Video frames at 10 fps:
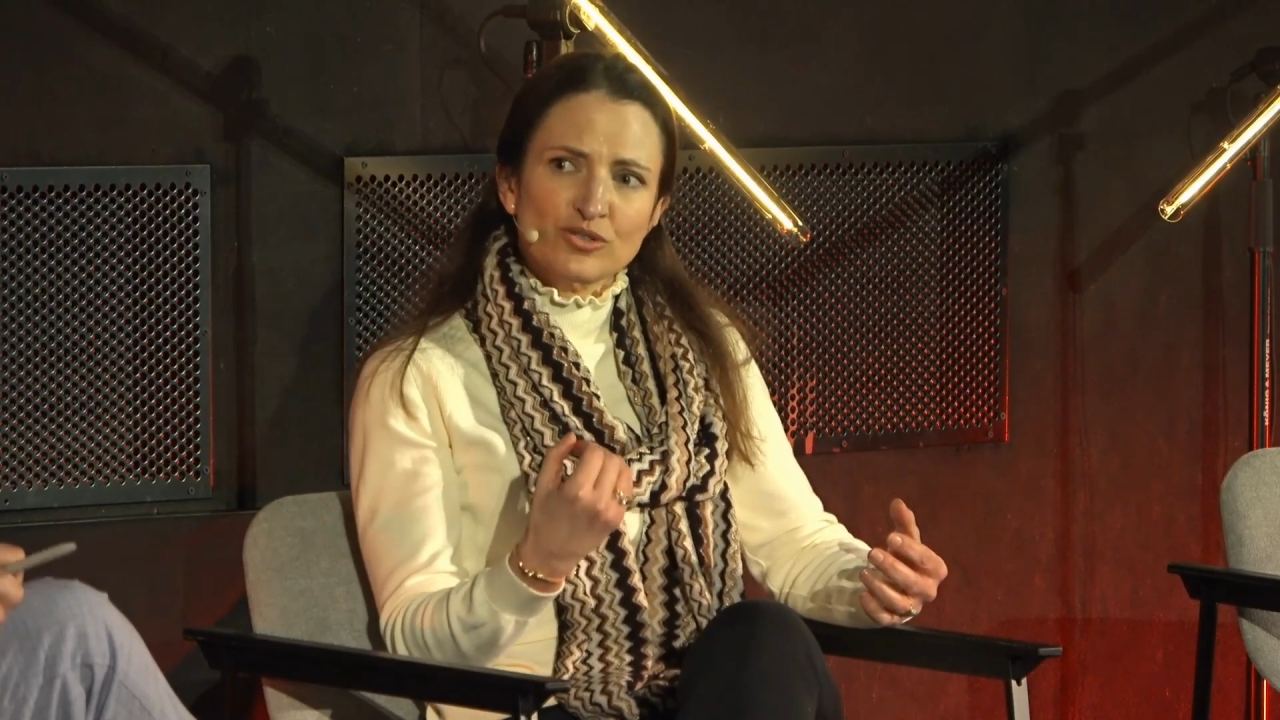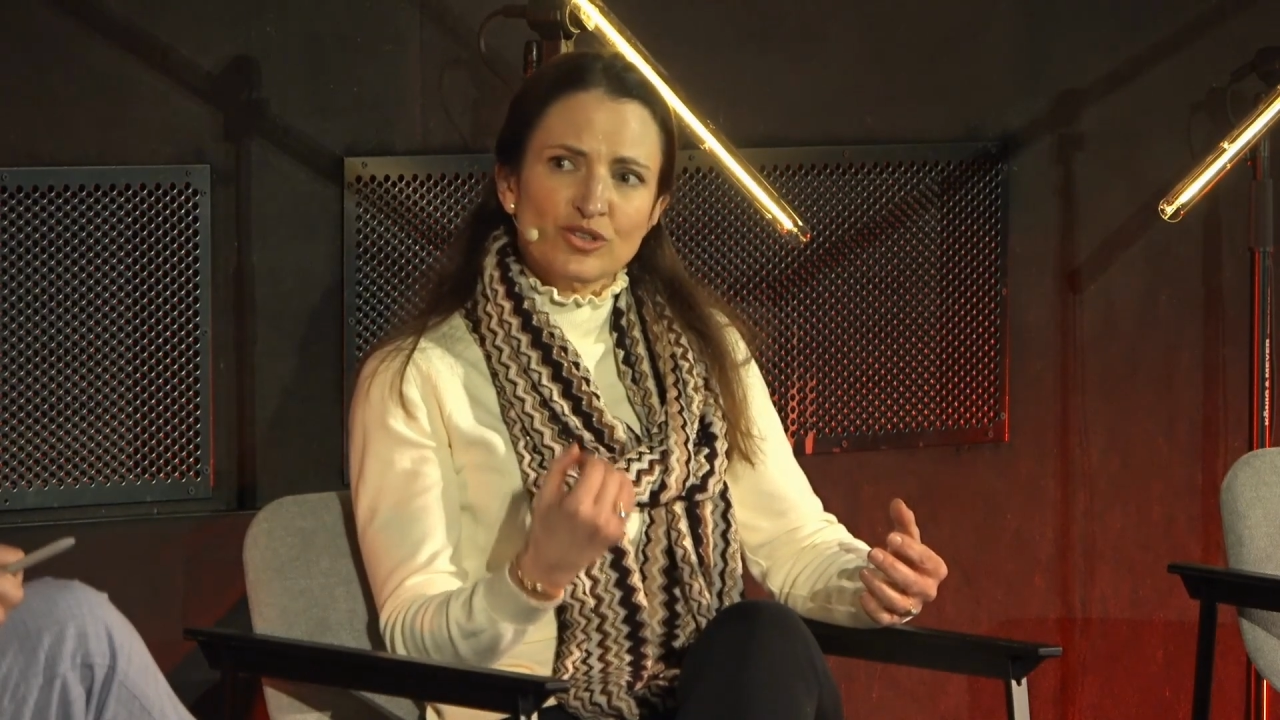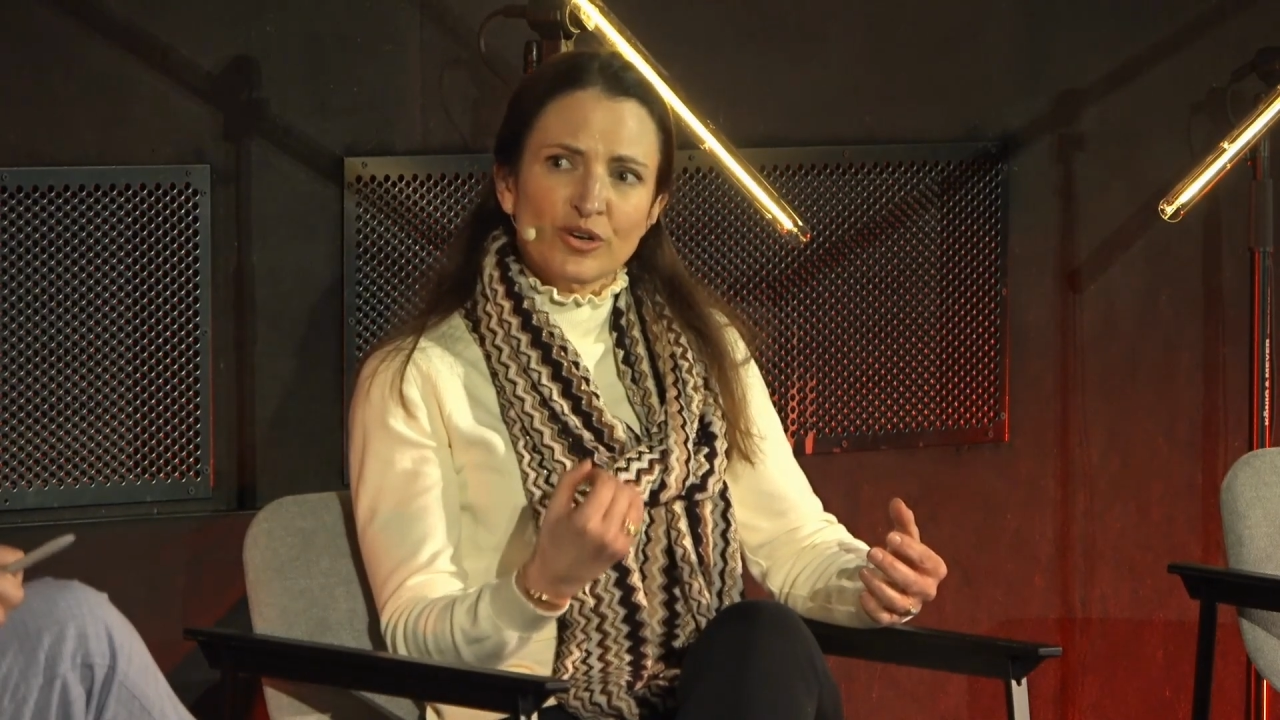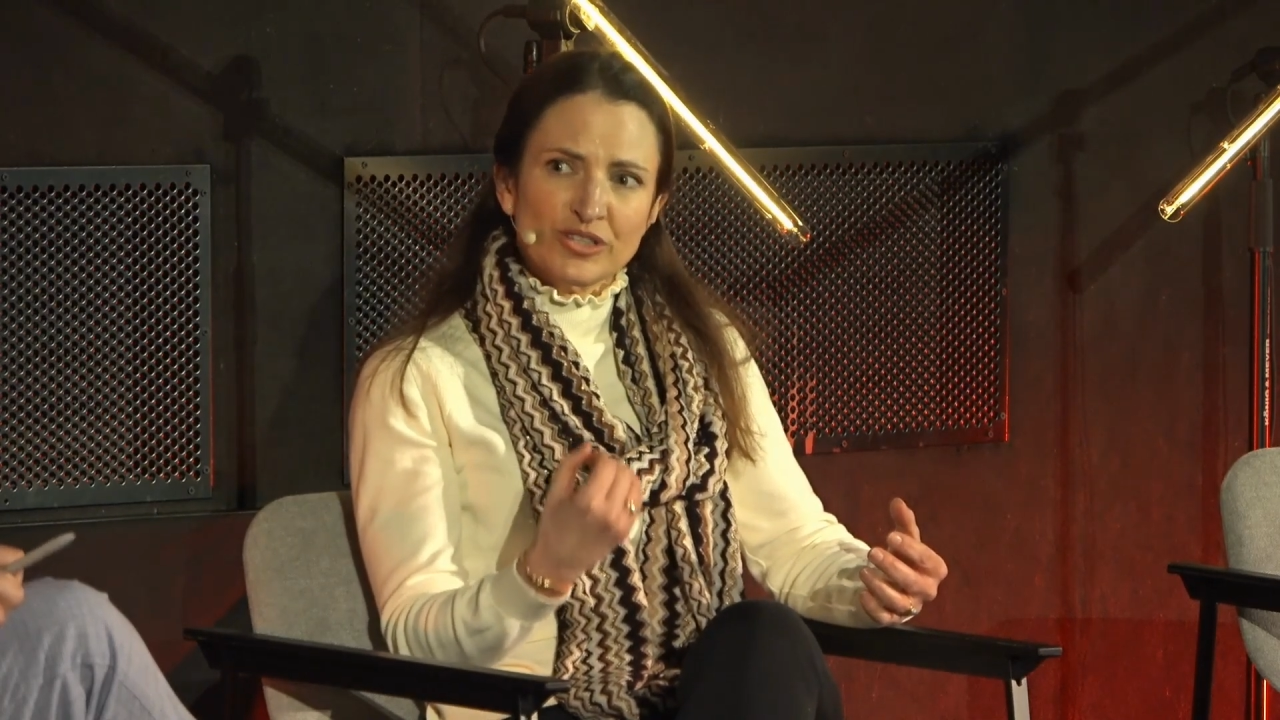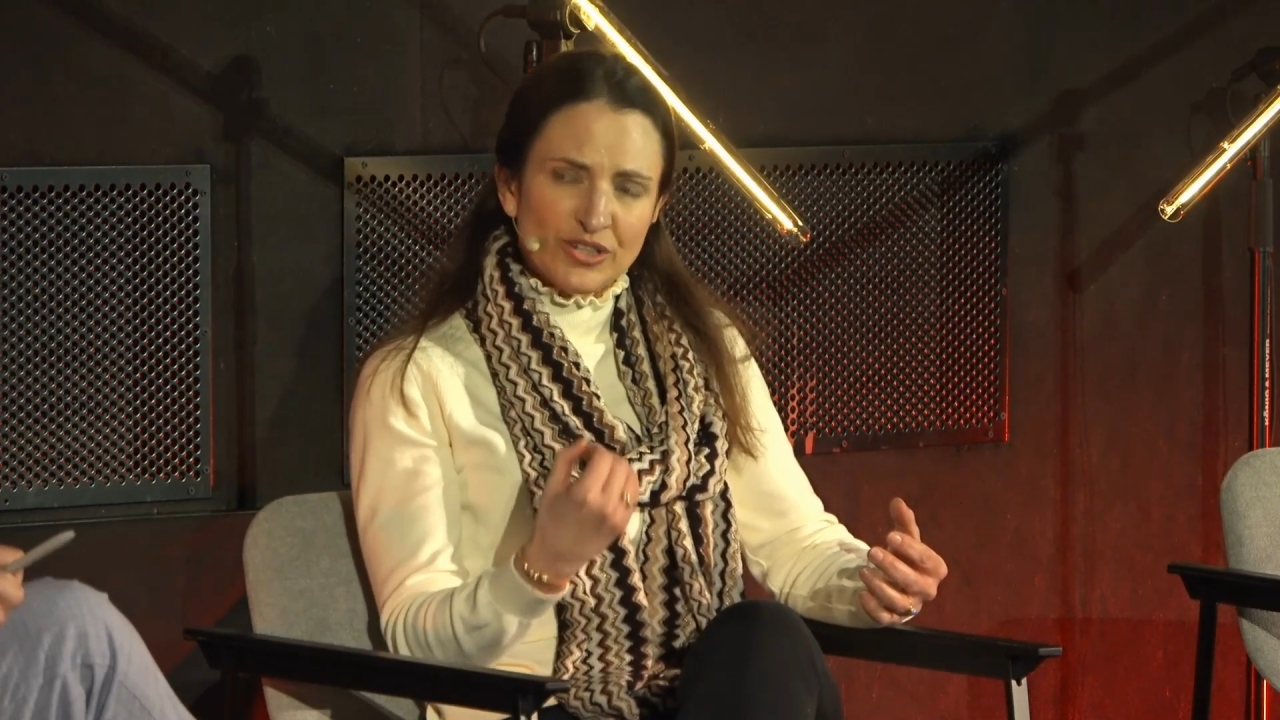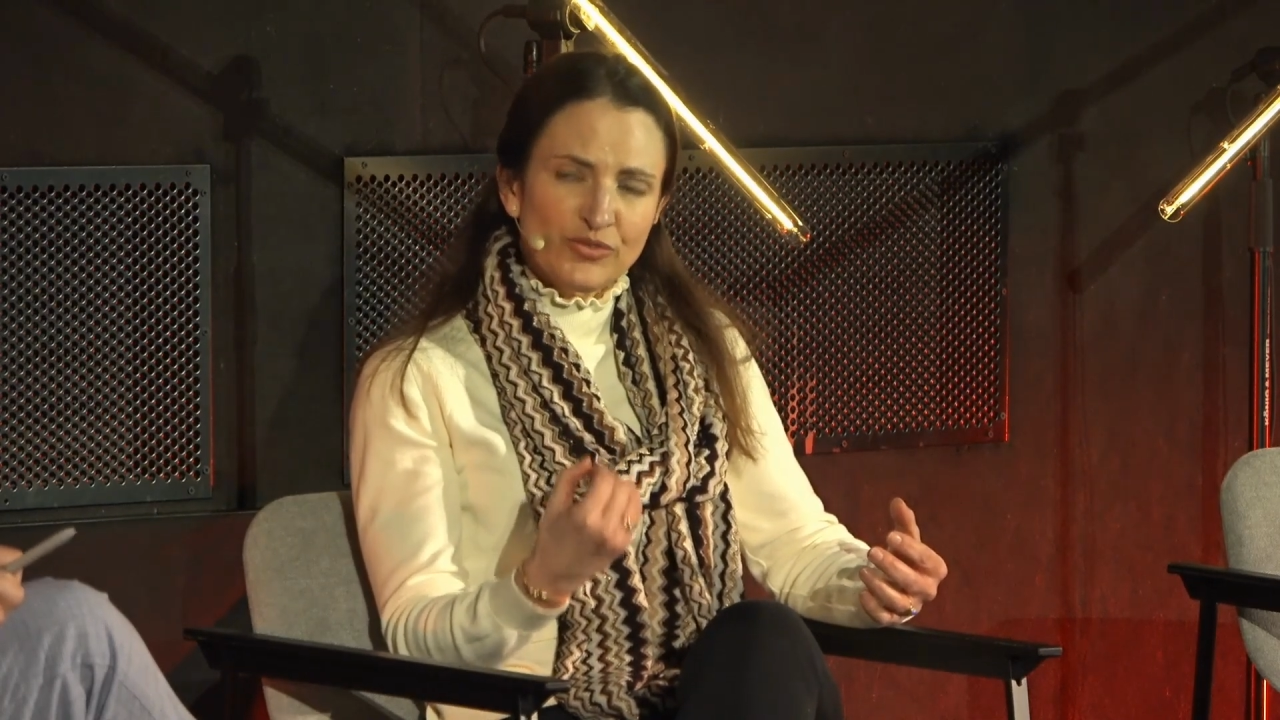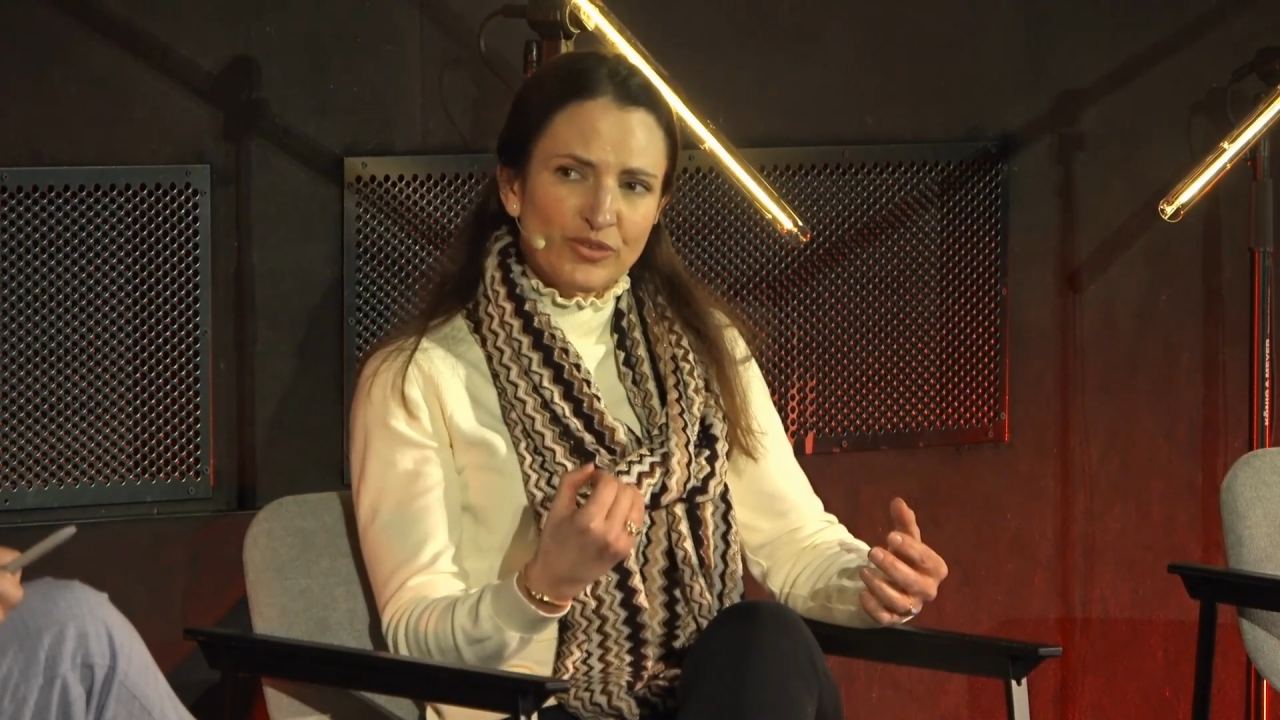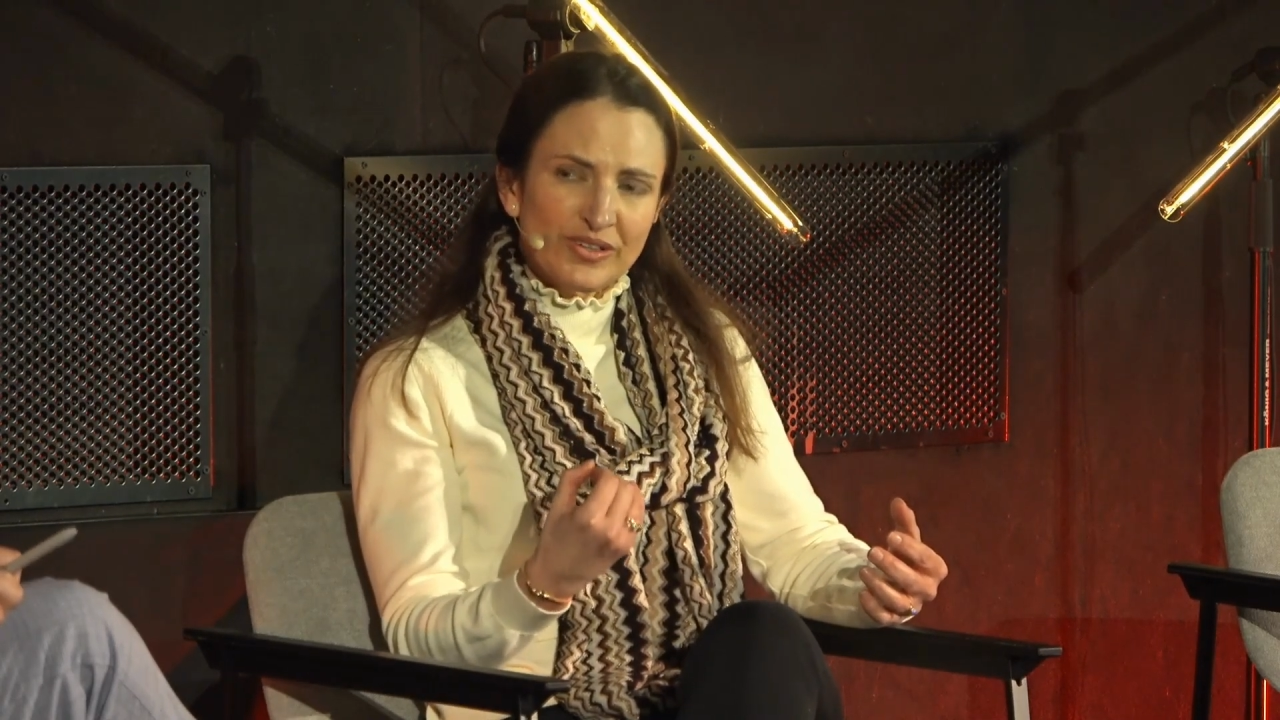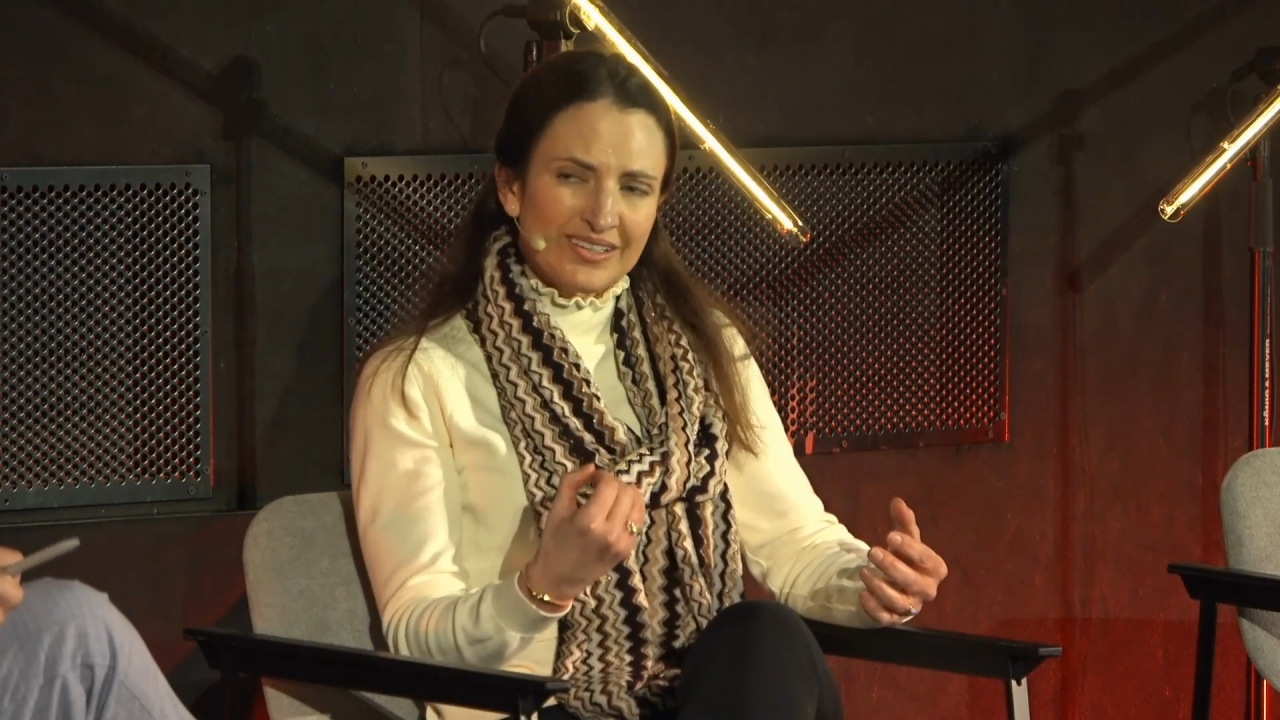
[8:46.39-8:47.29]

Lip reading: are different.